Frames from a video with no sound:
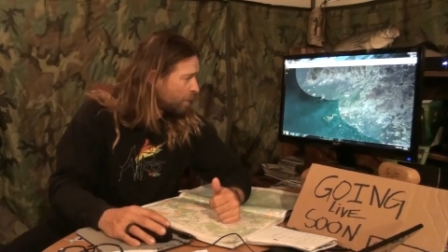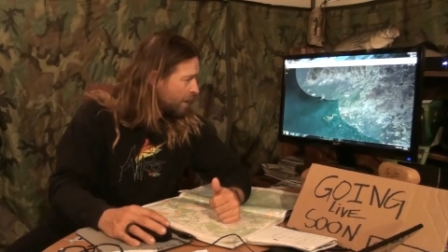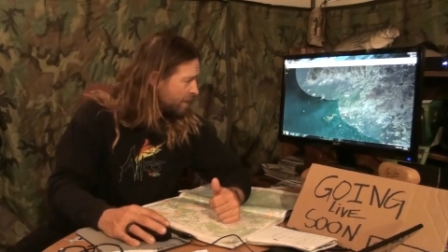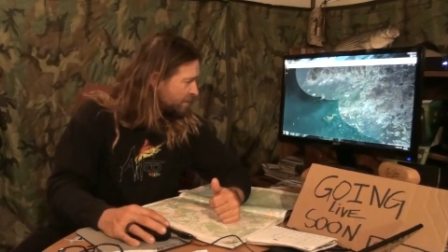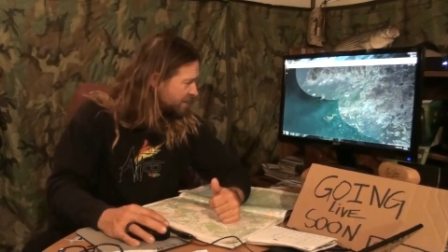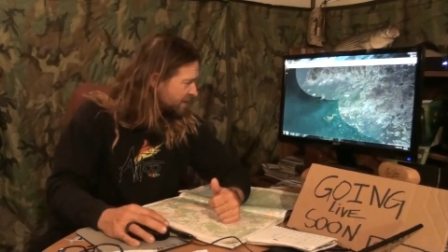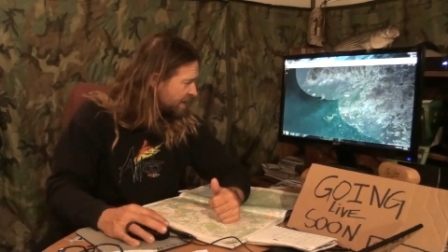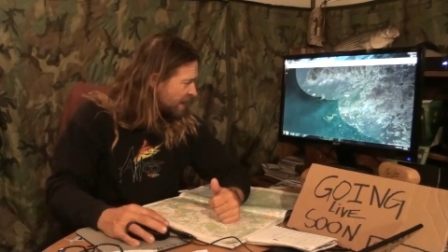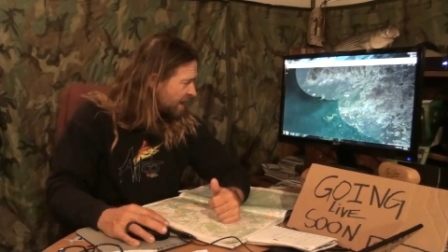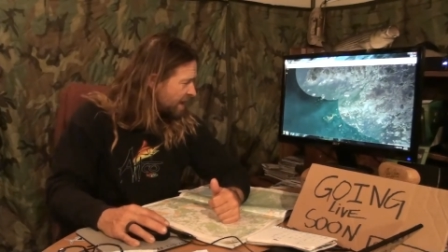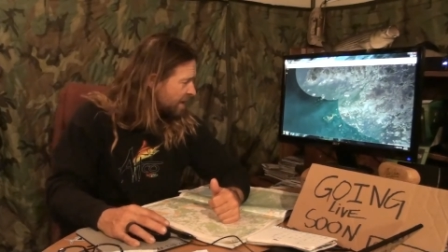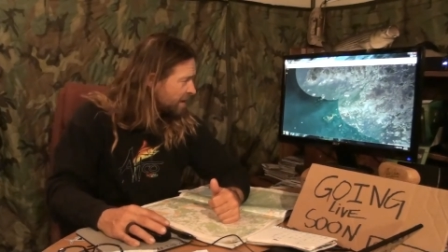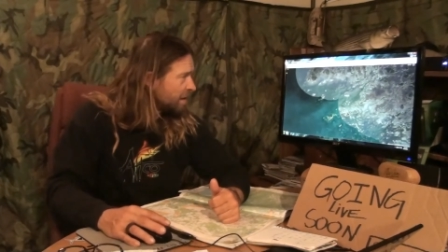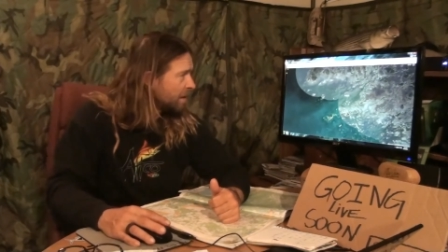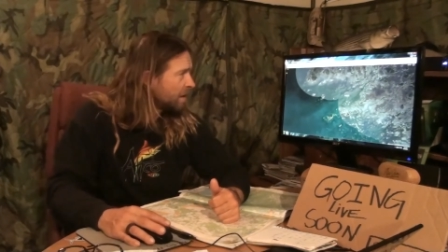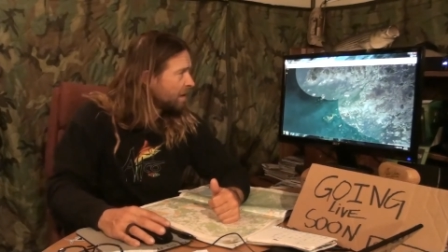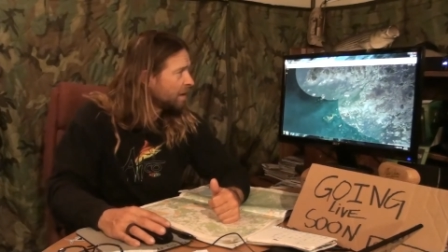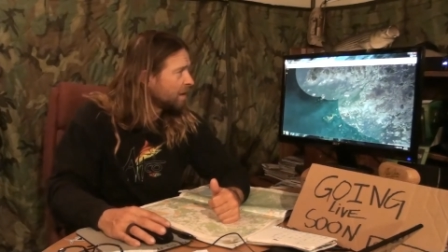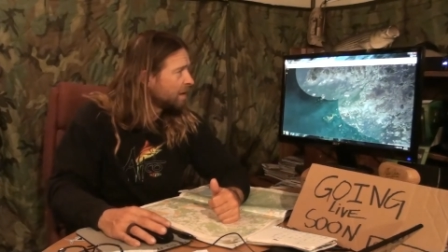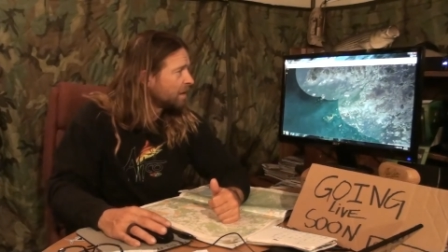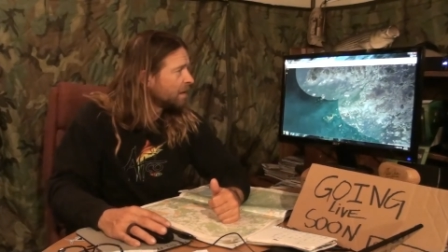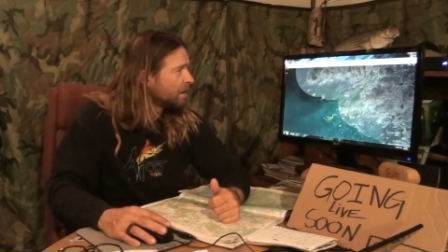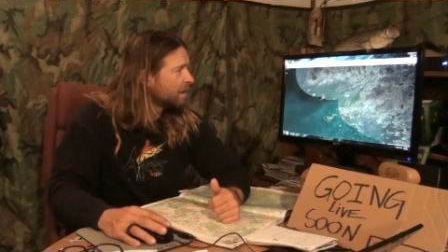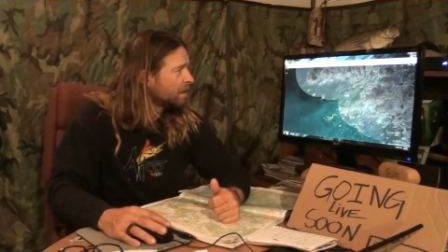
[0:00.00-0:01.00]
website.
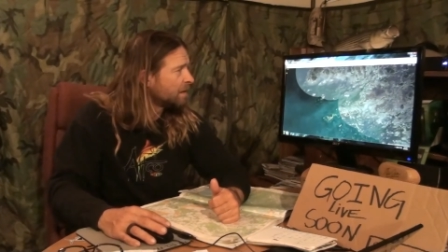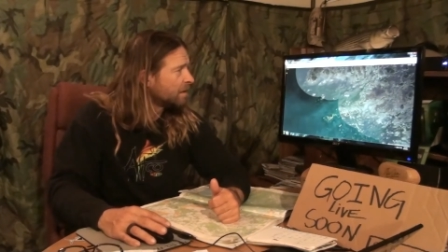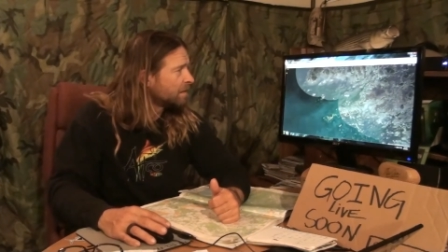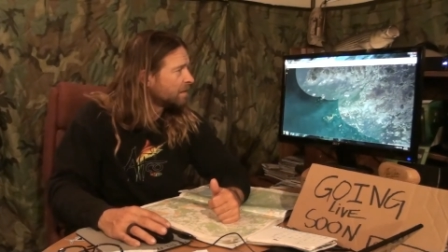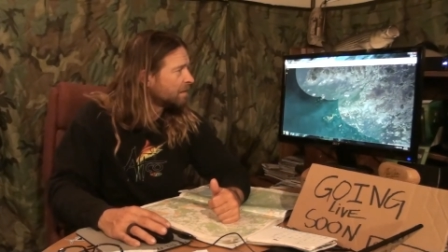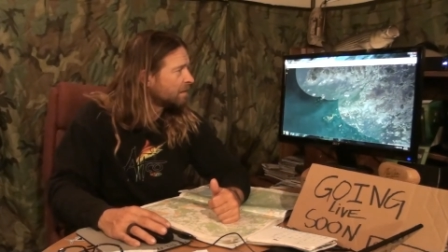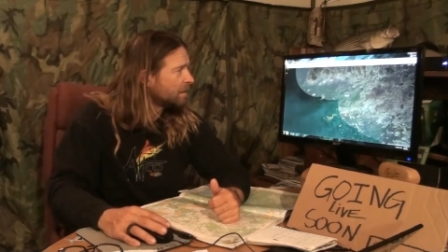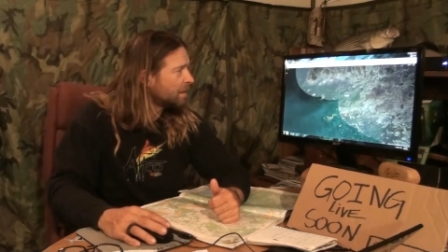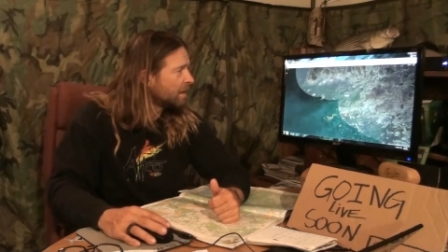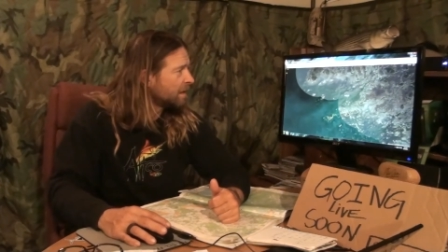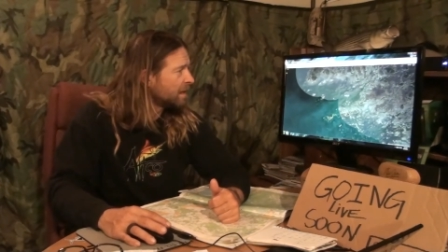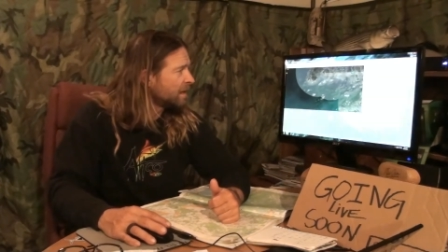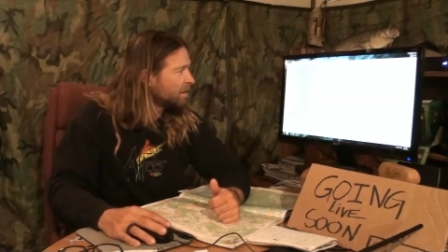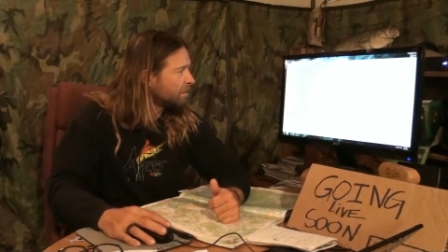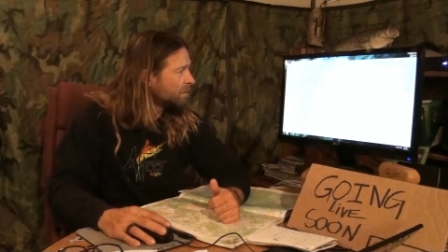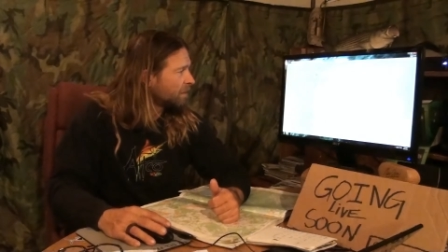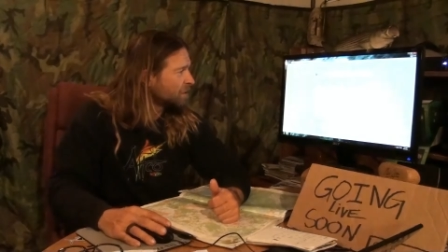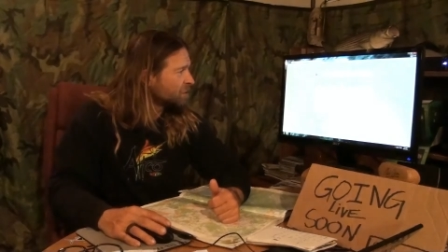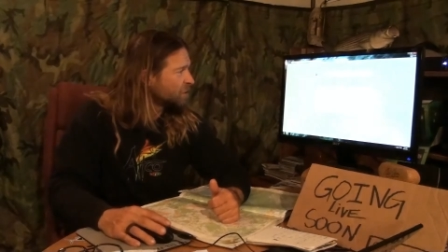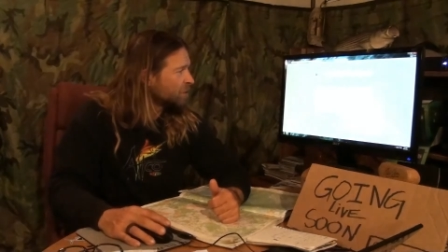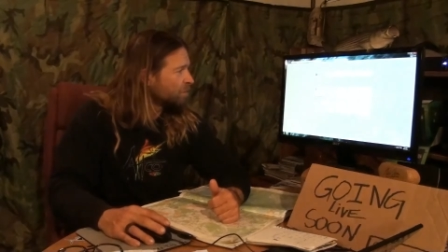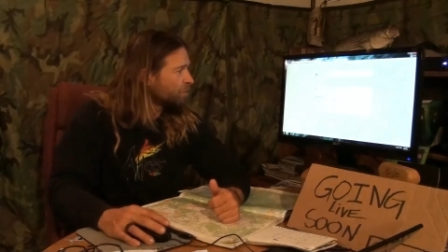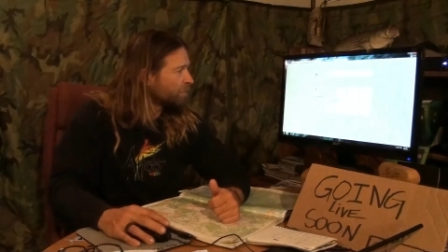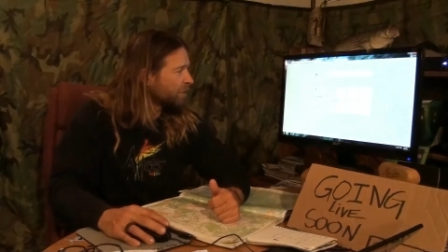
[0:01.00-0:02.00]
I
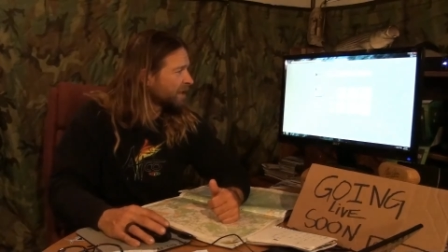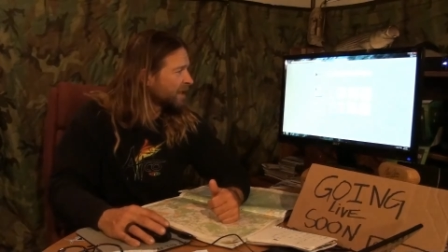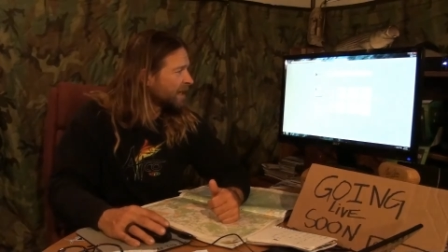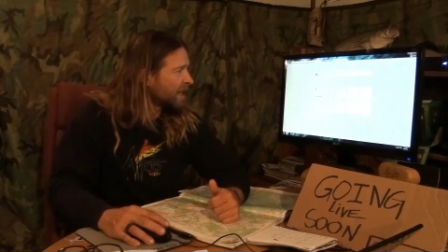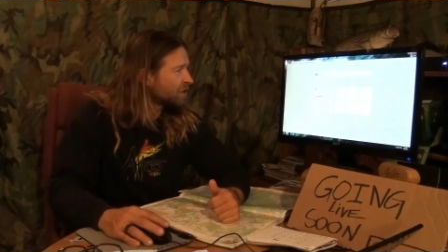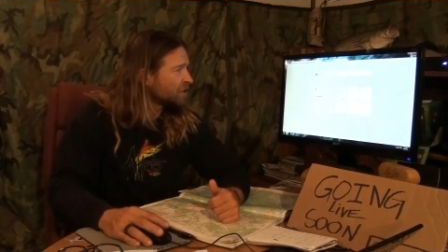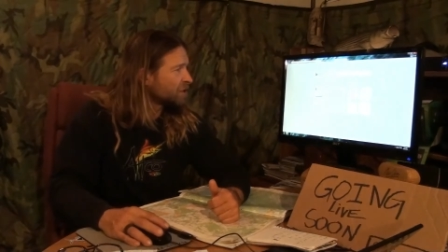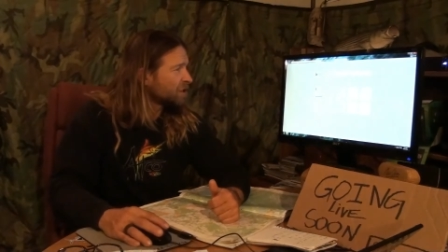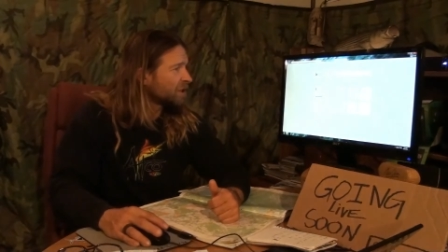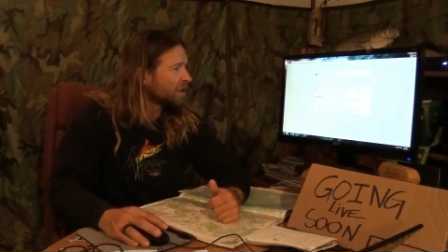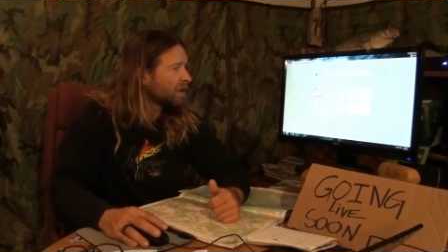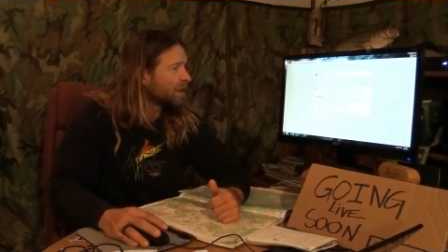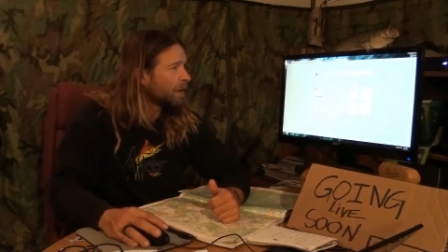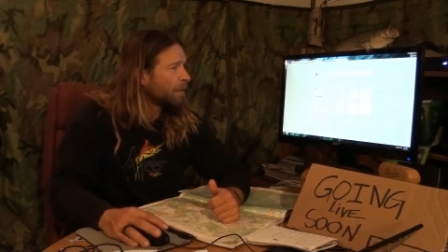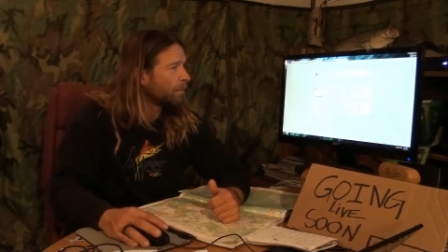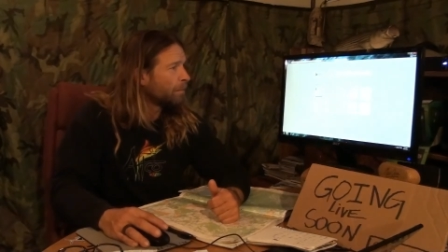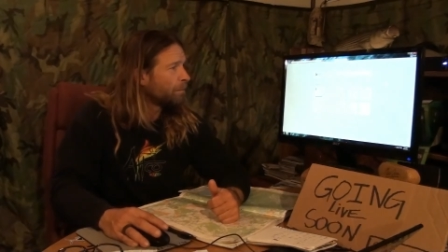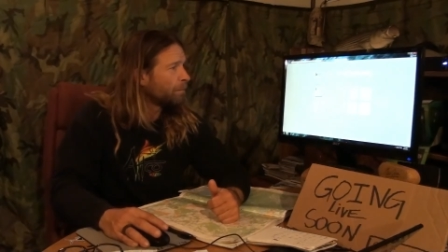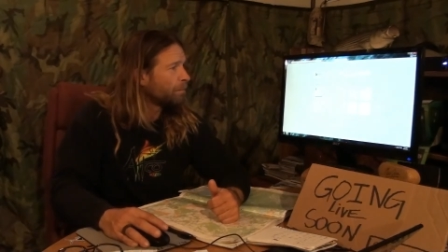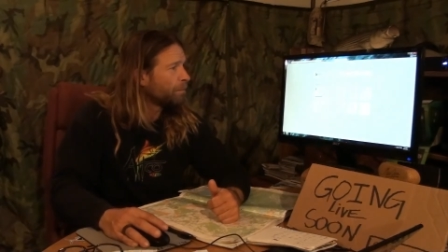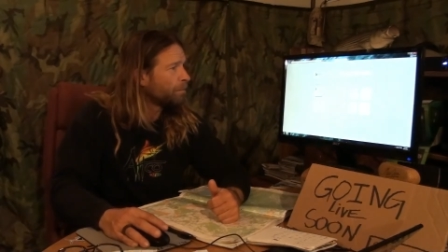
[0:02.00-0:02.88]
should bring that shit up.